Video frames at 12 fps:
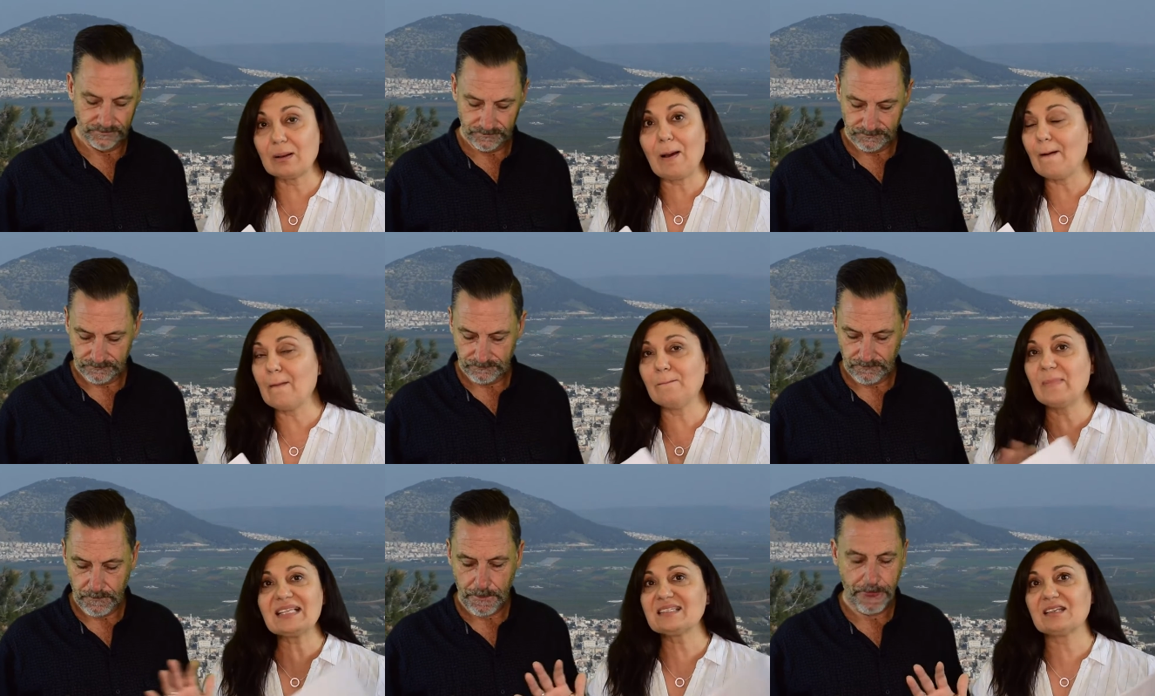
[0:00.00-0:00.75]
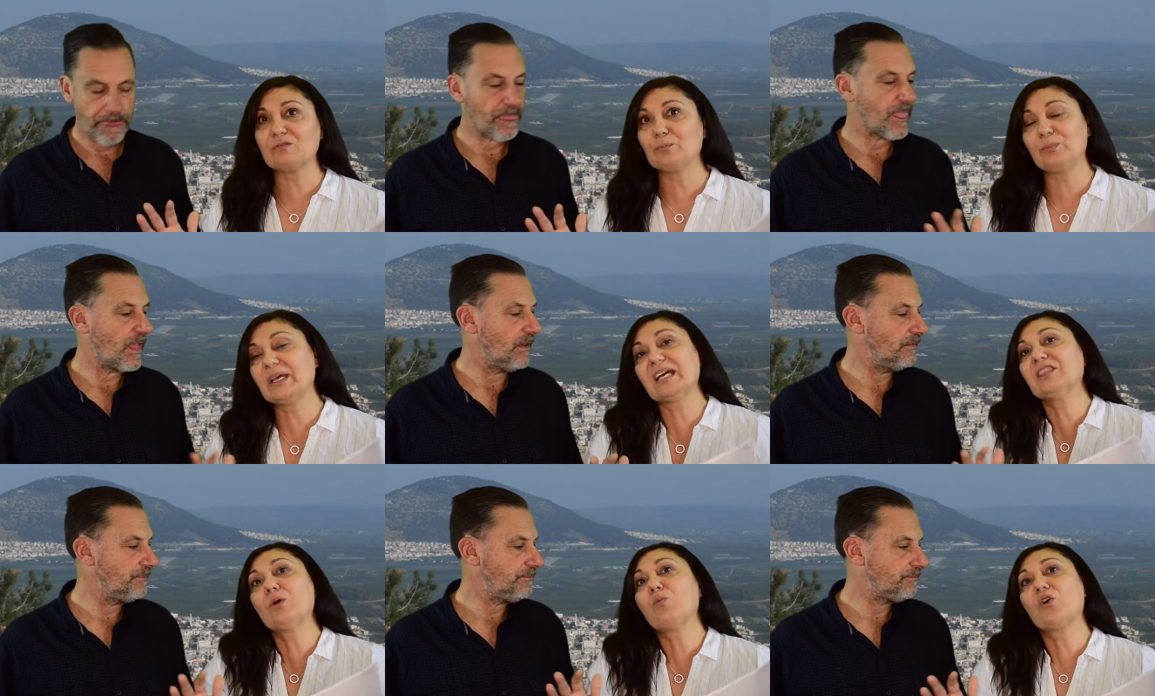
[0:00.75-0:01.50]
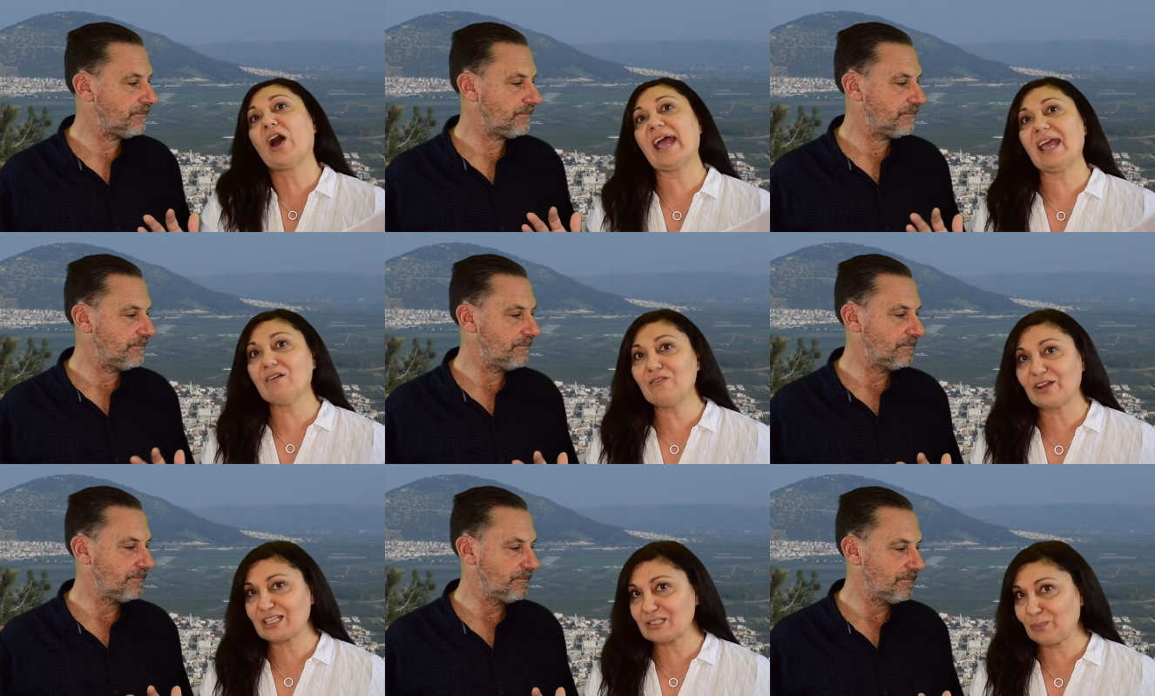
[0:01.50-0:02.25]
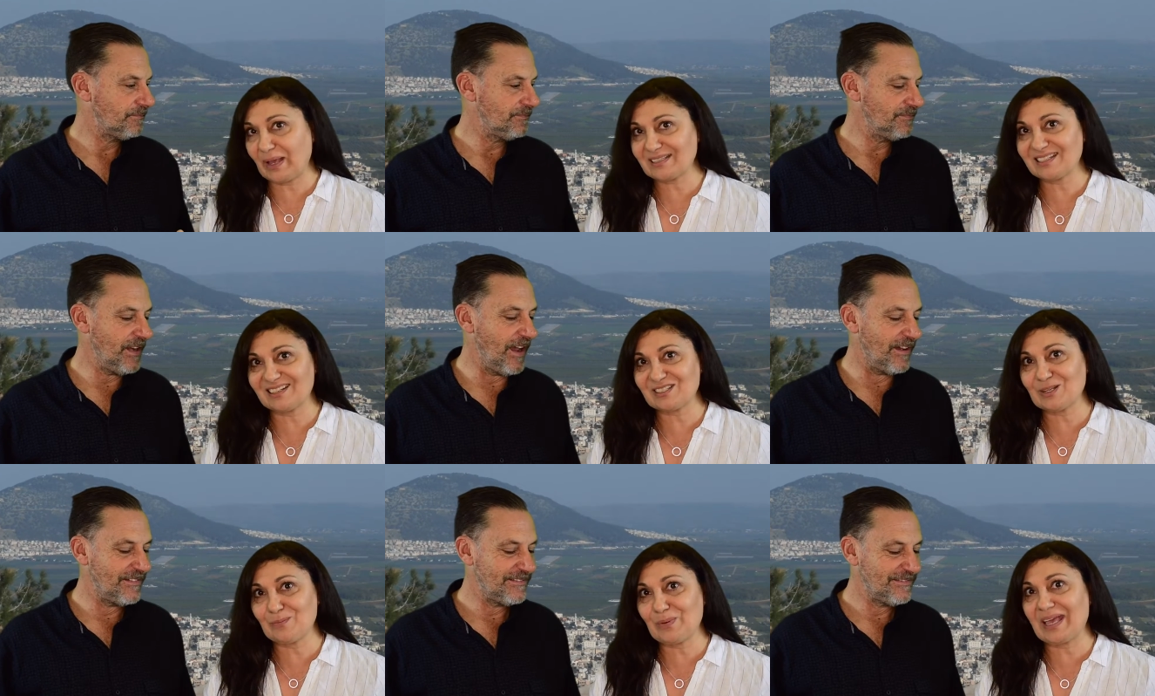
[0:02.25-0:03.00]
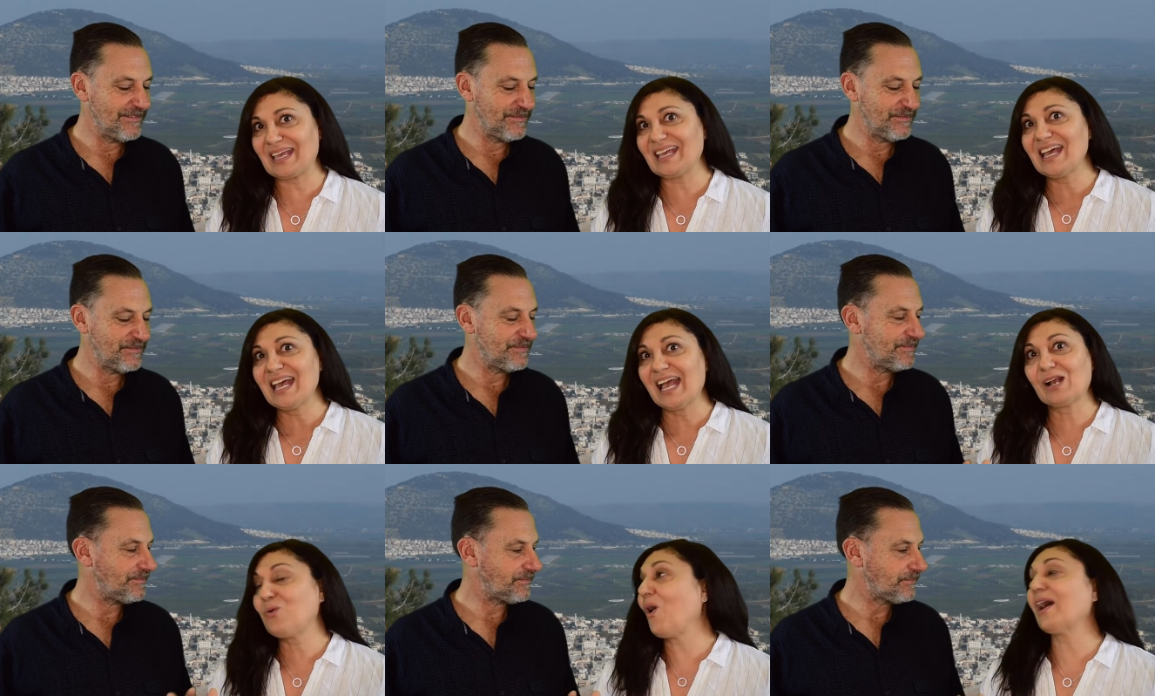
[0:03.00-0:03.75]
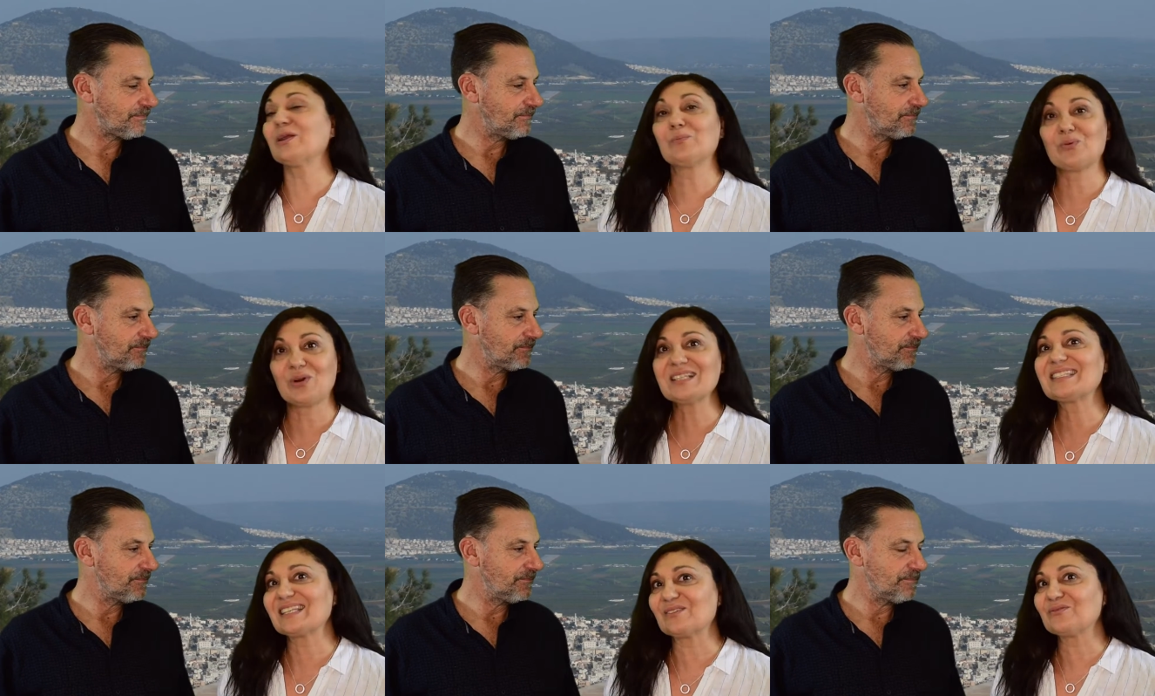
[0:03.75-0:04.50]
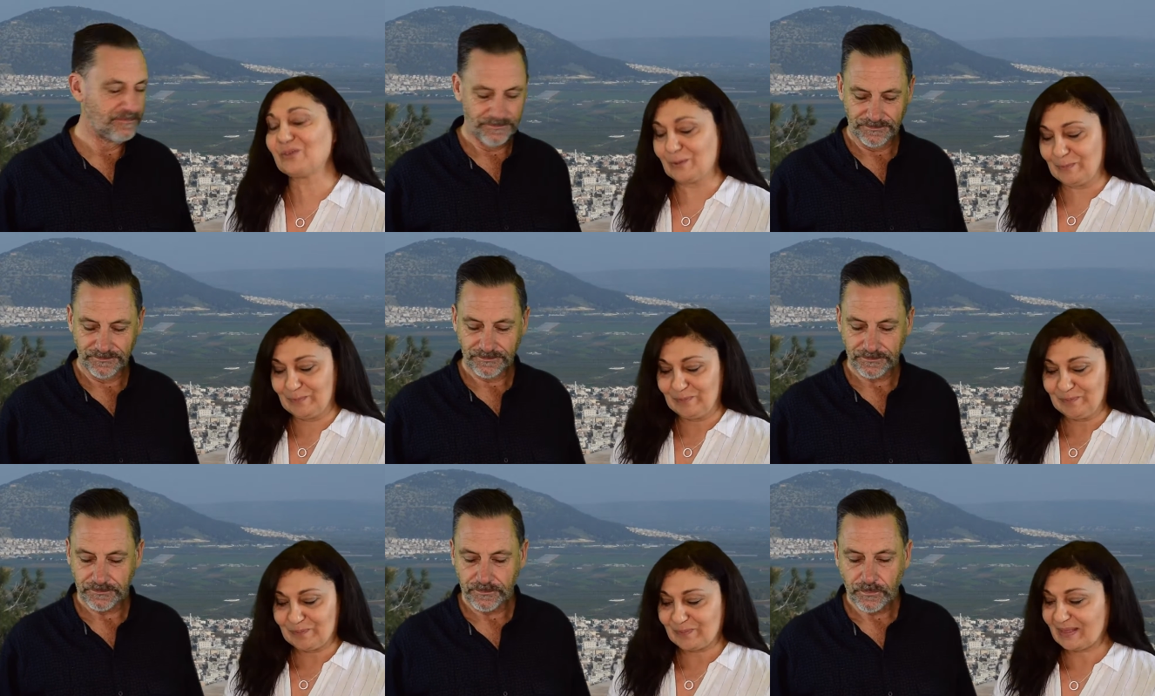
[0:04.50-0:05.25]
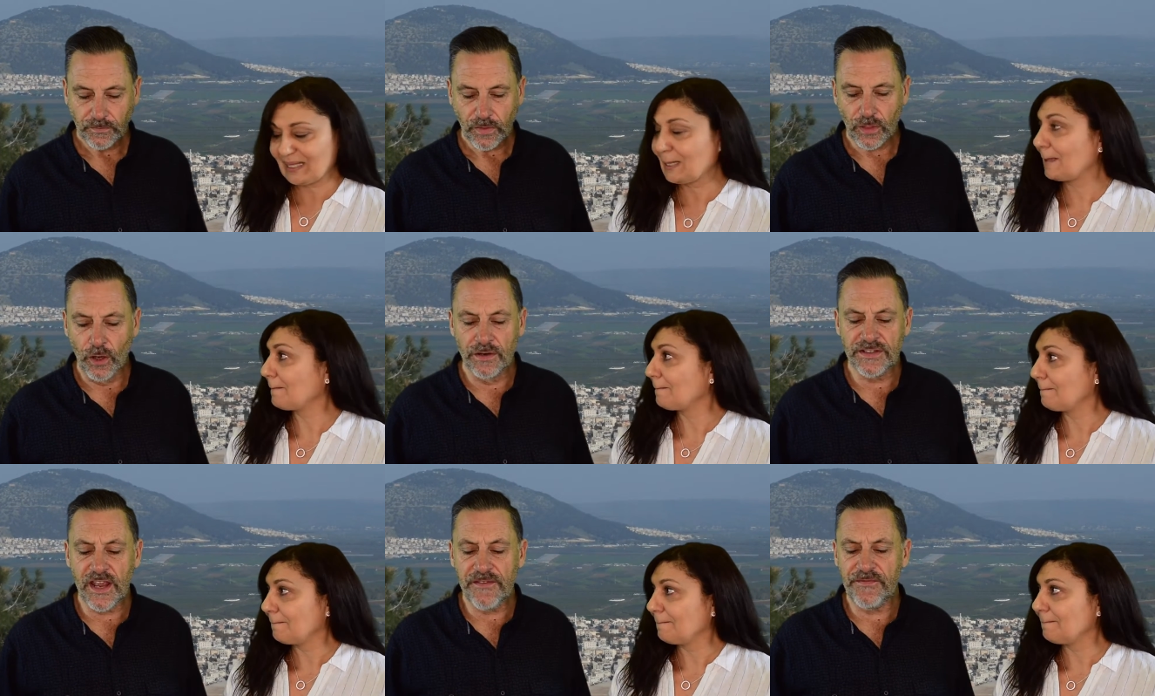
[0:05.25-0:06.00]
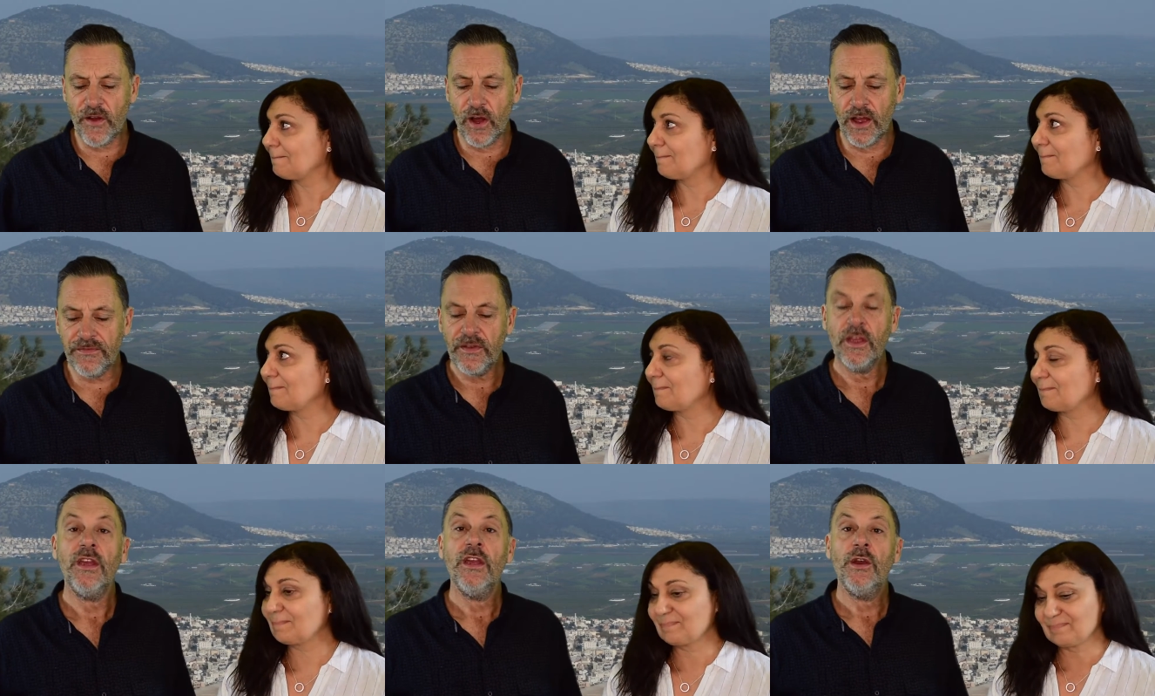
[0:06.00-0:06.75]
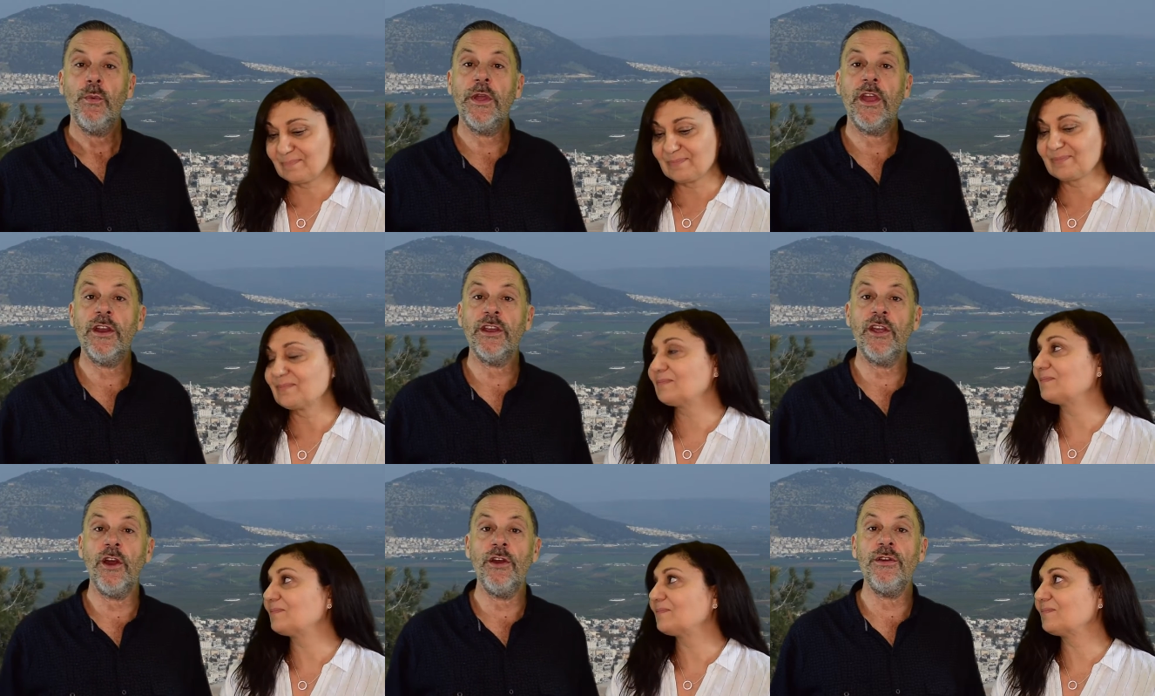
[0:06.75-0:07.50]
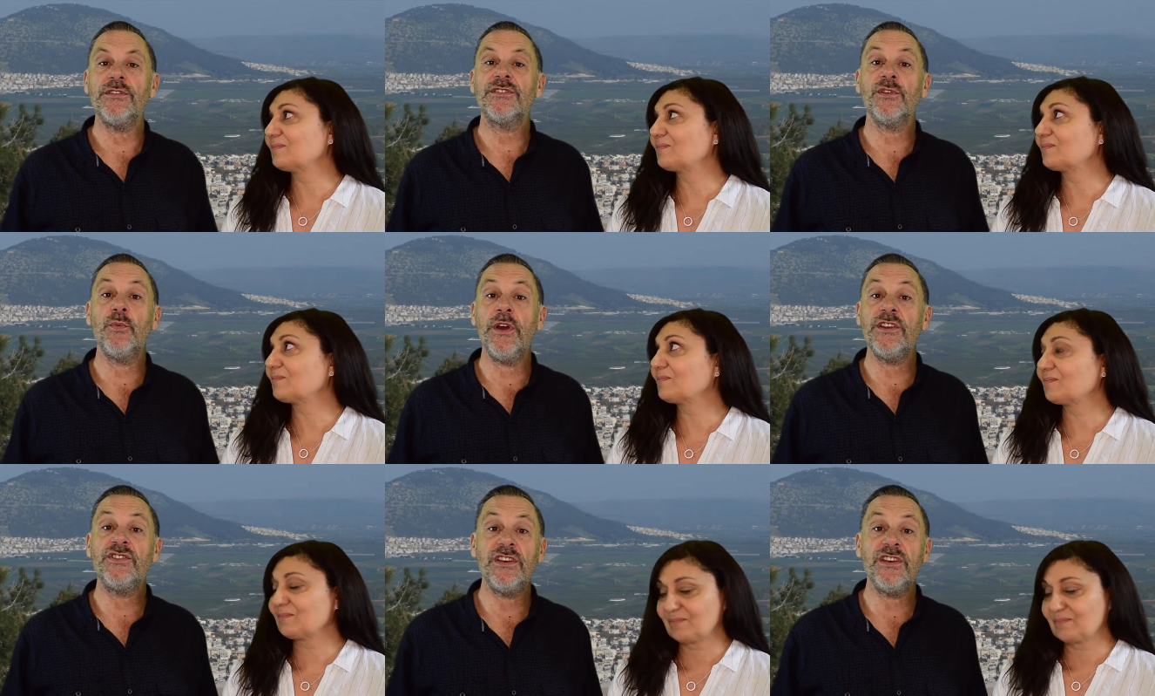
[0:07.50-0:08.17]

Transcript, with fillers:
Speaker 1: uh, massive, bigger than what I ever expected it yeah. to be, and quite impressive.
Speaker 2: On day five, we're going to go to where